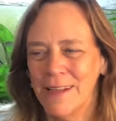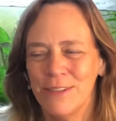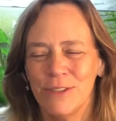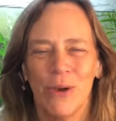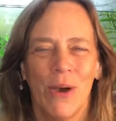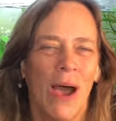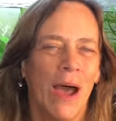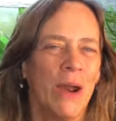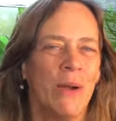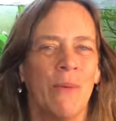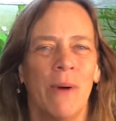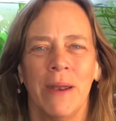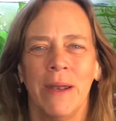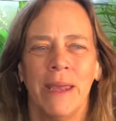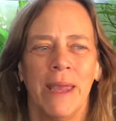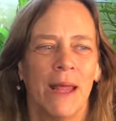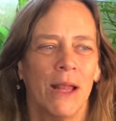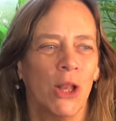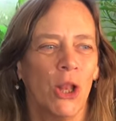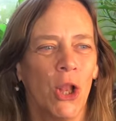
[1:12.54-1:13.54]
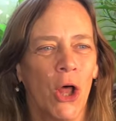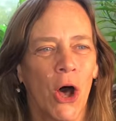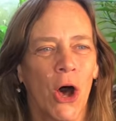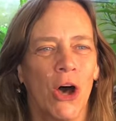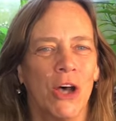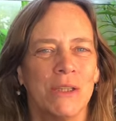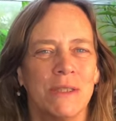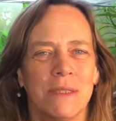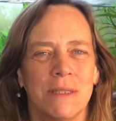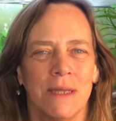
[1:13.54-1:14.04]
So I don't want to get
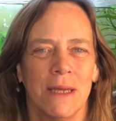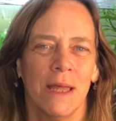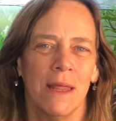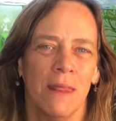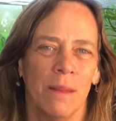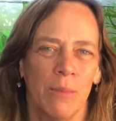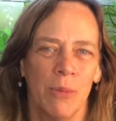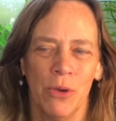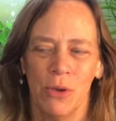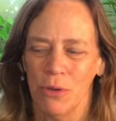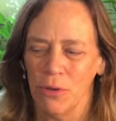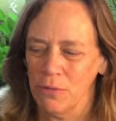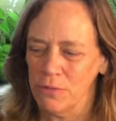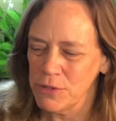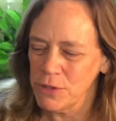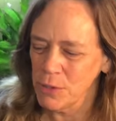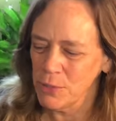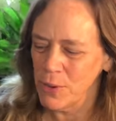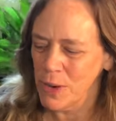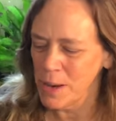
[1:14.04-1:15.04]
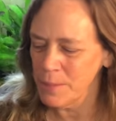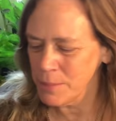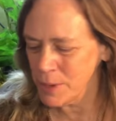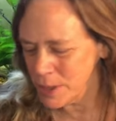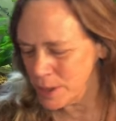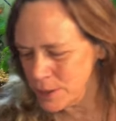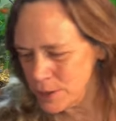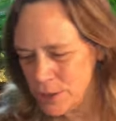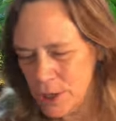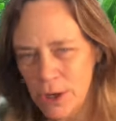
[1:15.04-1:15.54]
lost in the move. So what I'm
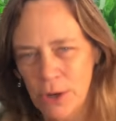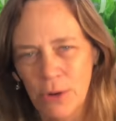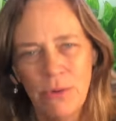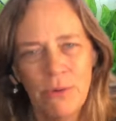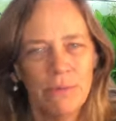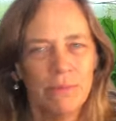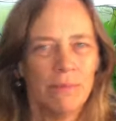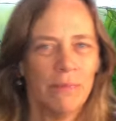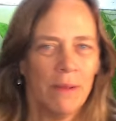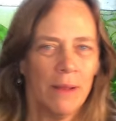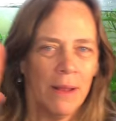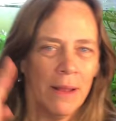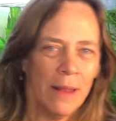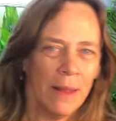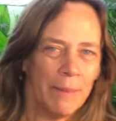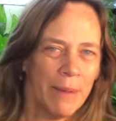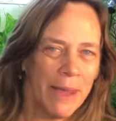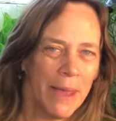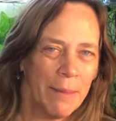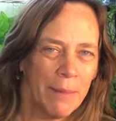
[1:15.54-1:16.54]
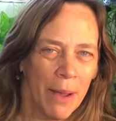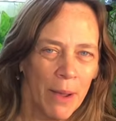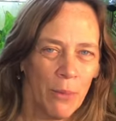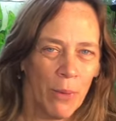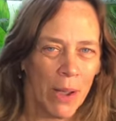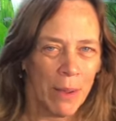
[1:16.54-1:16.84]
going to do, let me get my